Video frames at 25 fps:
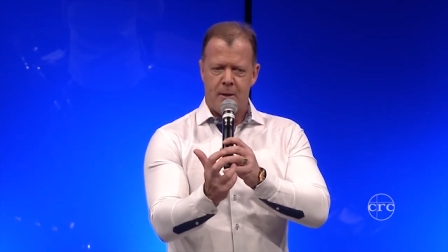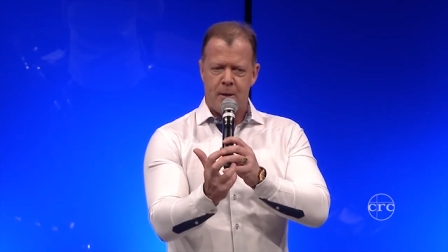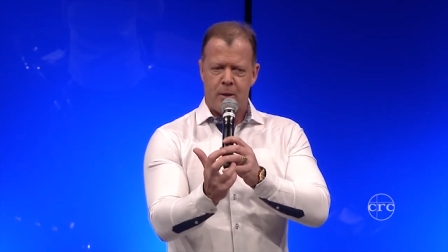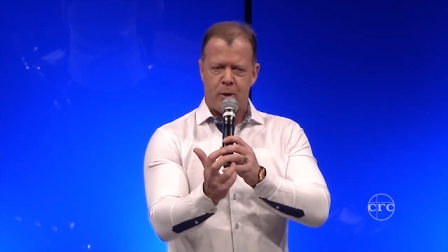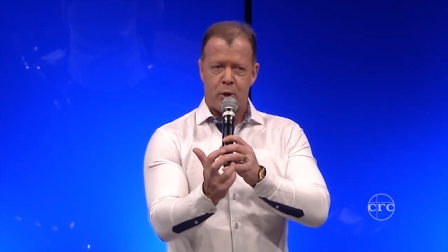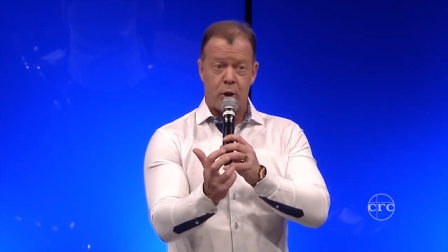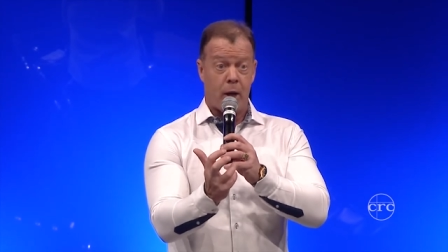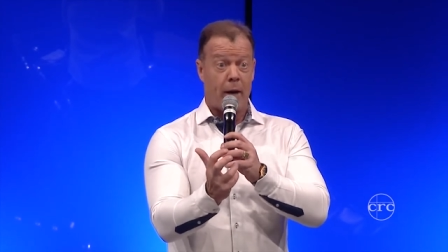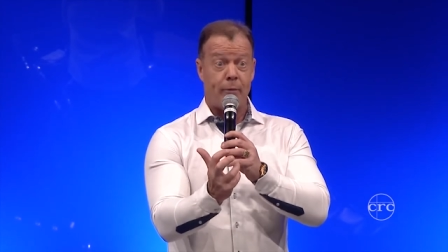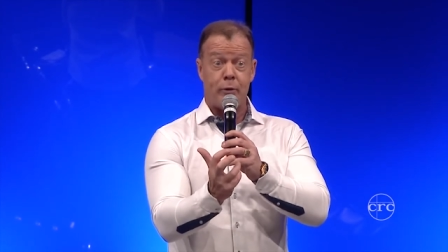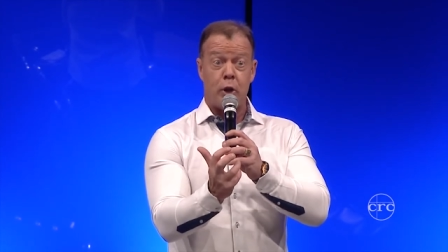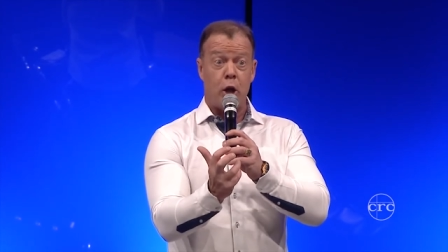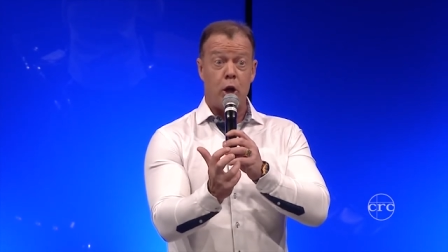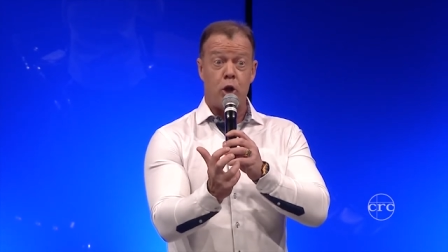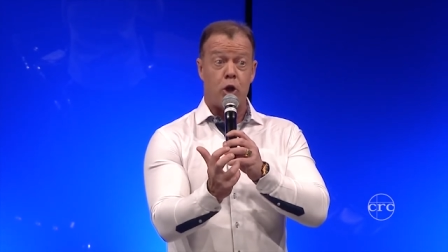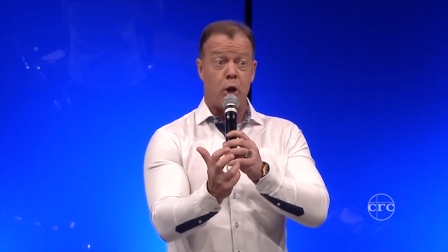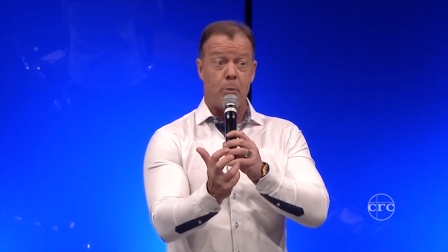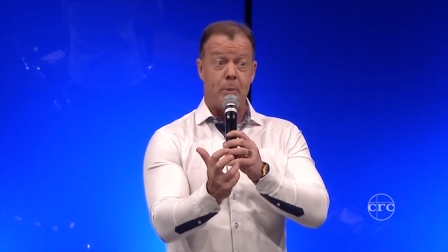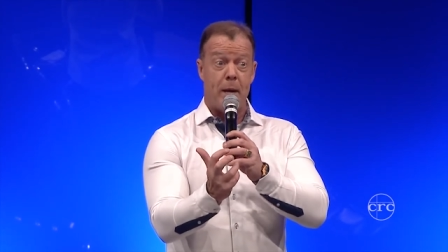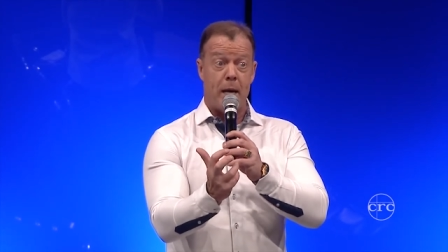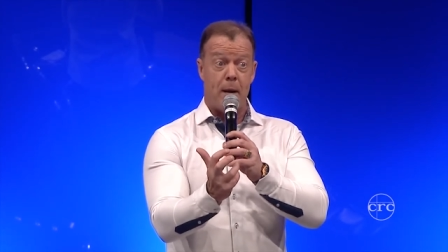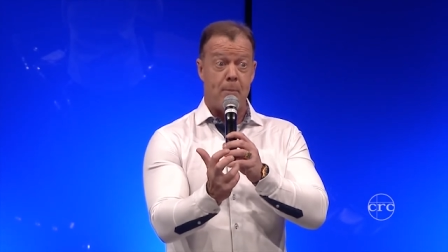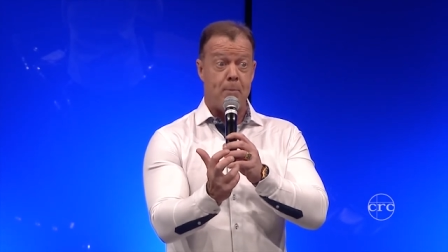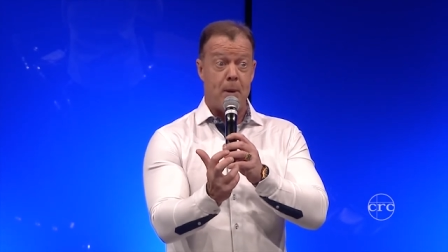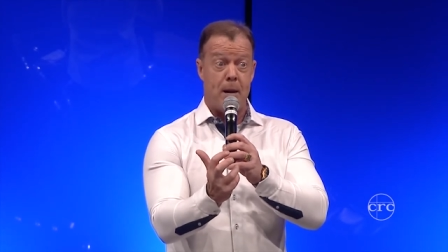Because I've seen too
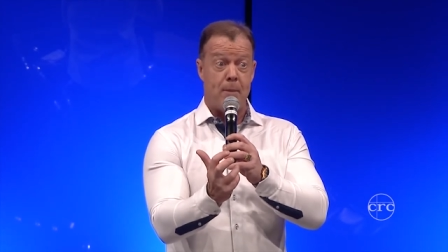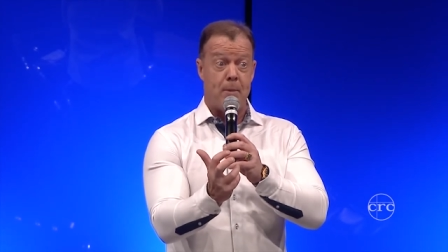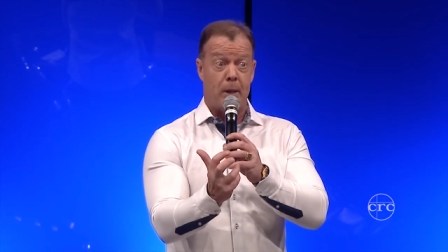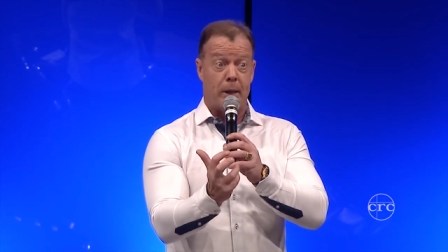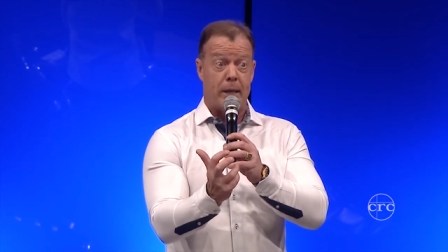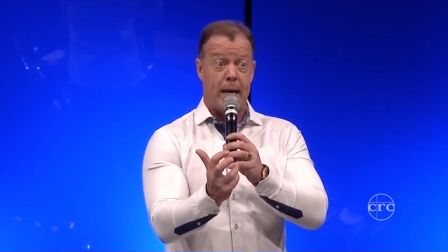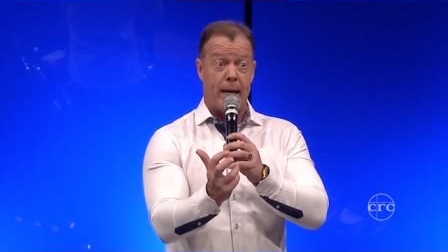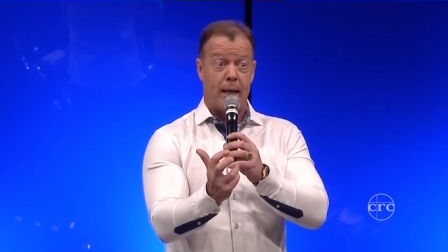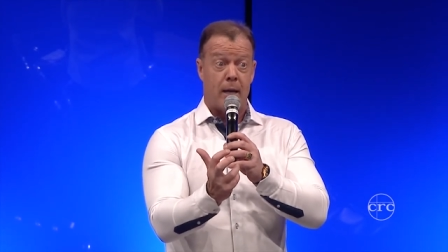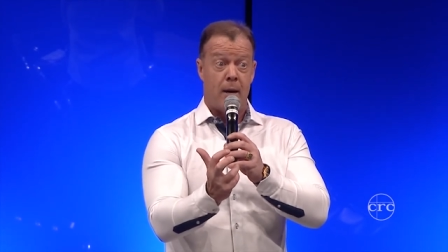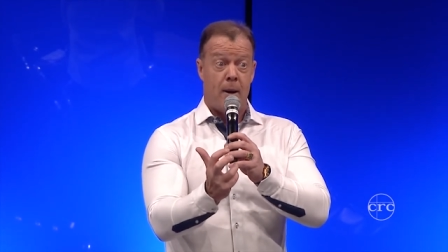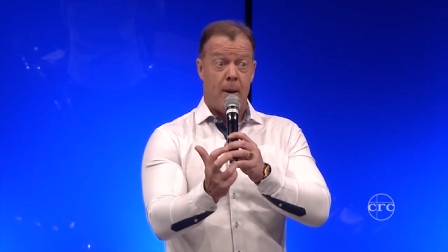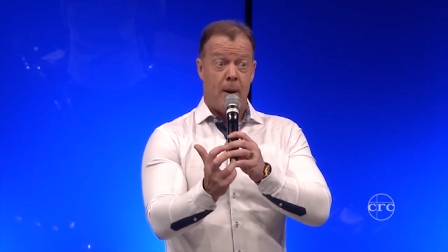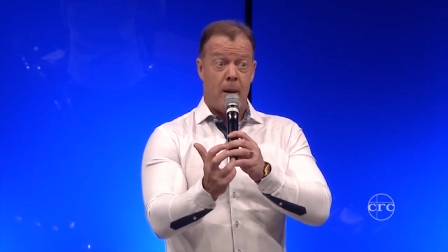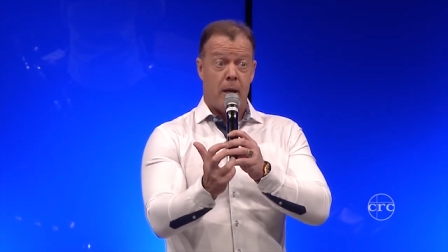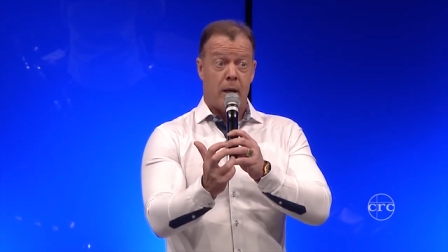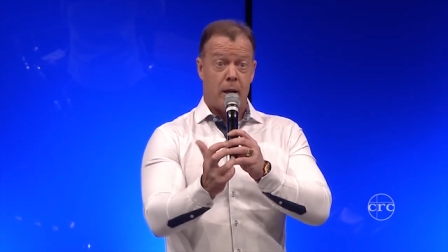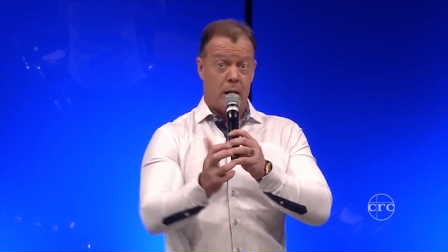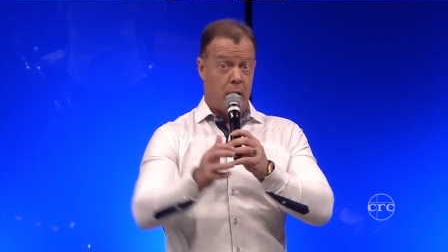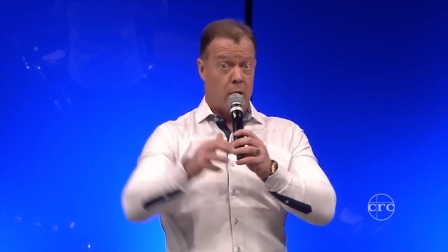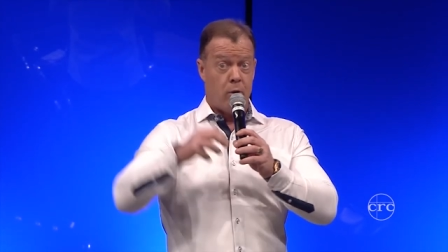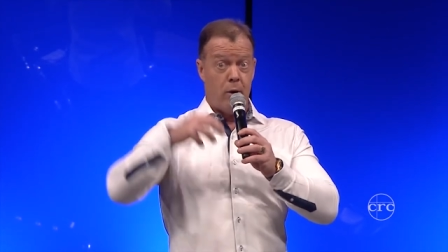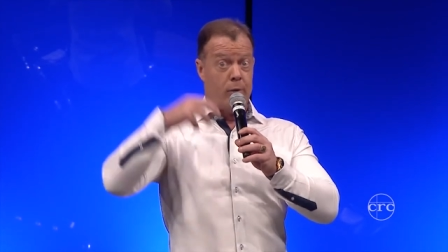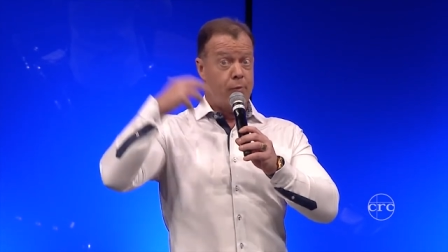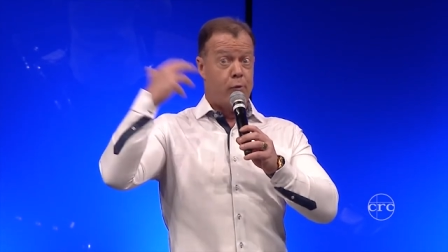many people that
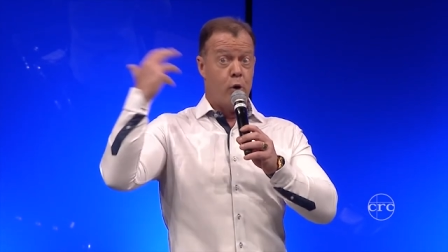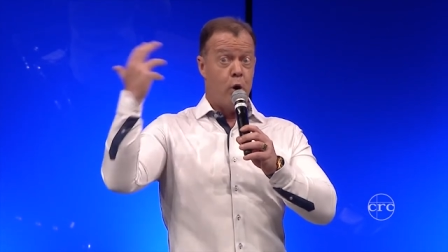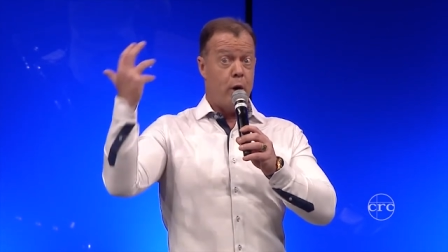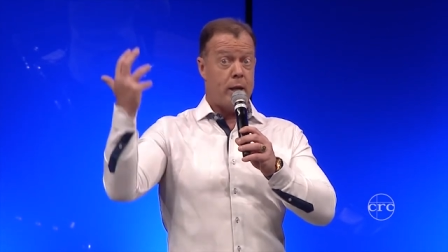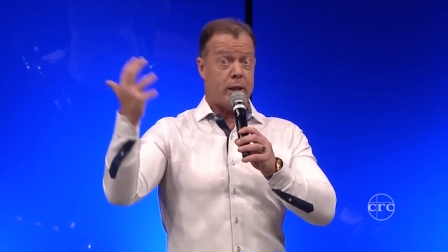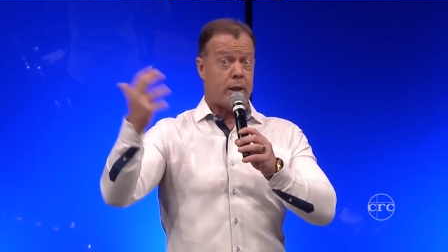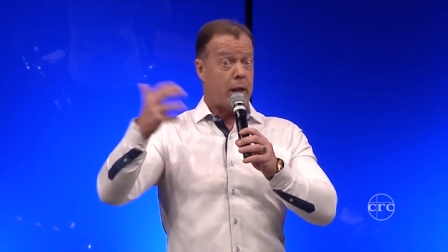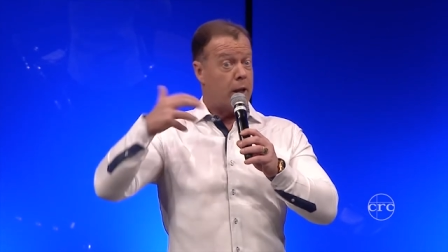hear a voice,